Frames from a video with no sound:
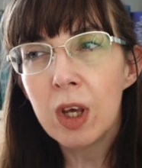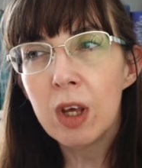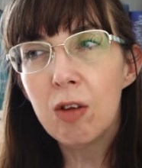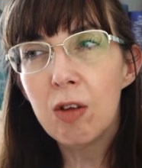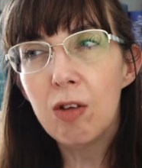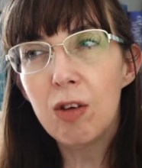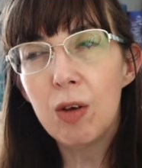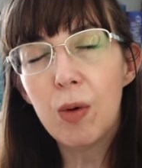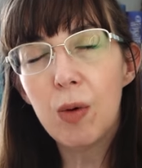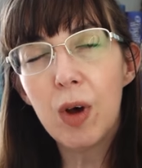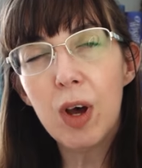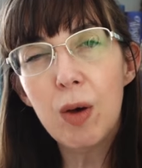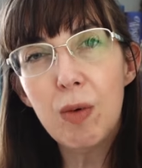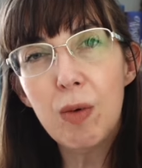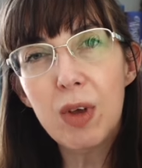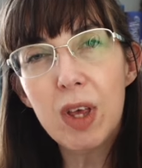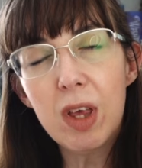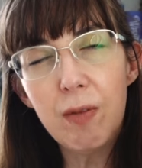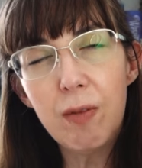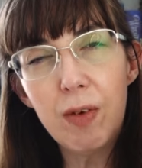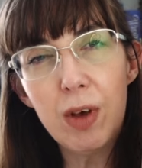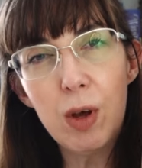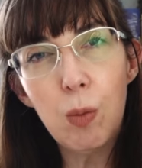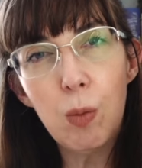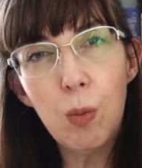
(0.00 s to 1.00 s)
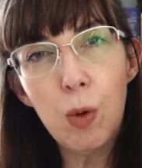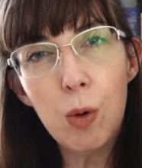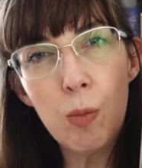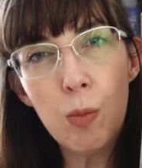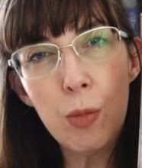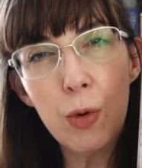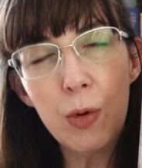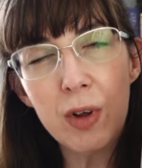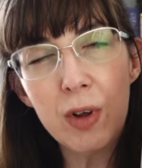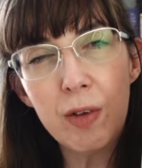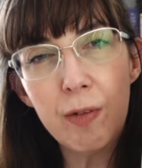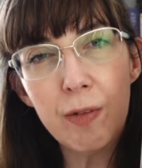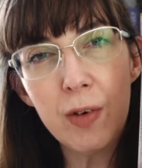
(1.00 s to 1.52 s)
So I would give it
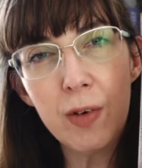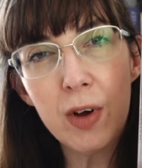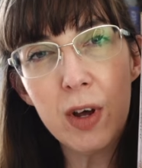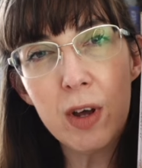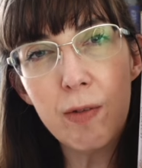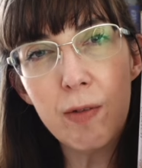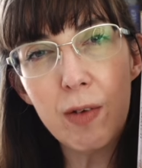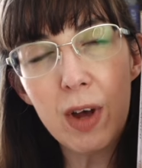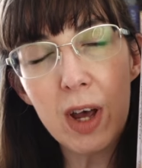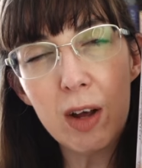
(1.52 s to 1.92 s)
1.5